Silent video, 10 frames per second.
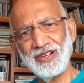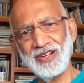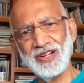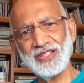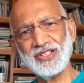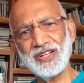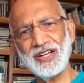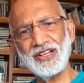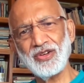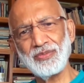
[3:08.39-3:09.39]
let's
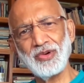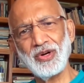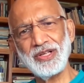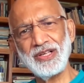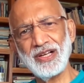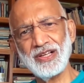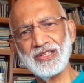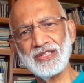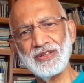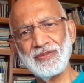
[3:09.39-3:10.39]
treat our body
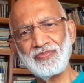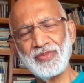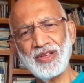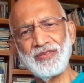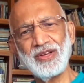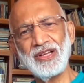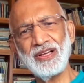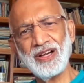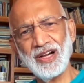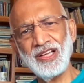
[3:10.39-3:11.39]
as a very
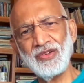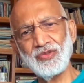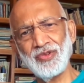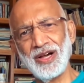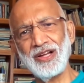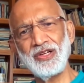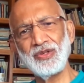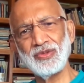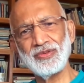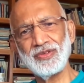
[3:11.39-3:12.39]
high
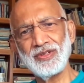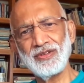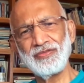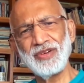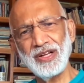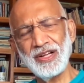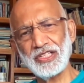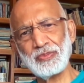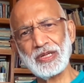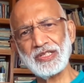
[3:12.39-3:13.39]
value, very
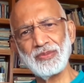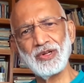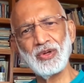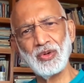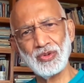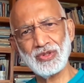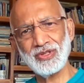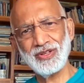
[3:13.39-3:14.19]
respectable host